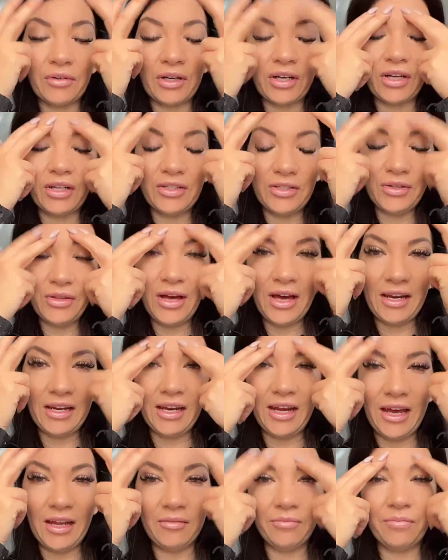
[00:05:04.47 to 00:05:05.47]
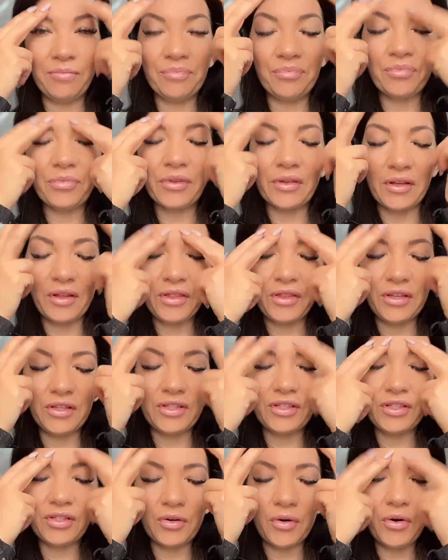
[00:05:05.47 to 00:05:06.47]
We're going to do that again.
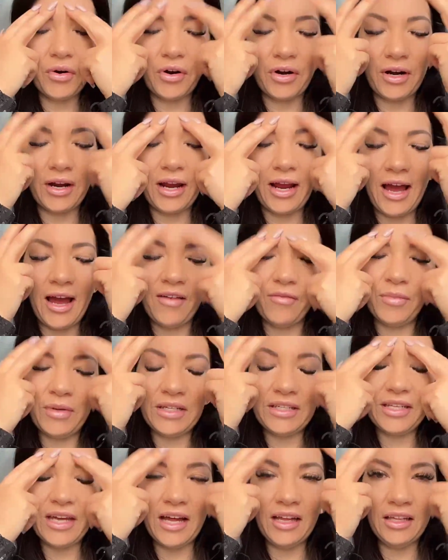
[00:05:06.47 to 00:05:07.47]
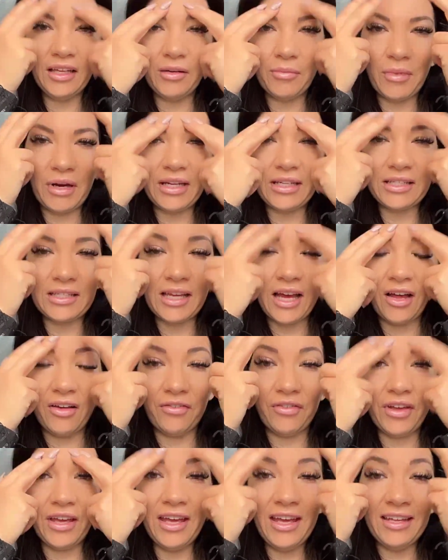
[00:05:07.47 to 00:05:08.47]
The story I've been telling
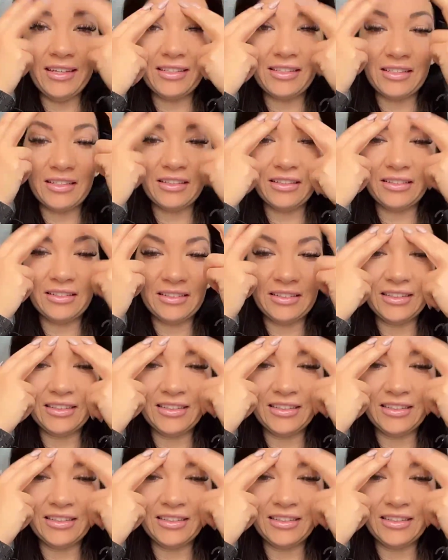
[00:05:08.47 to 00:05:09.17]
myself is.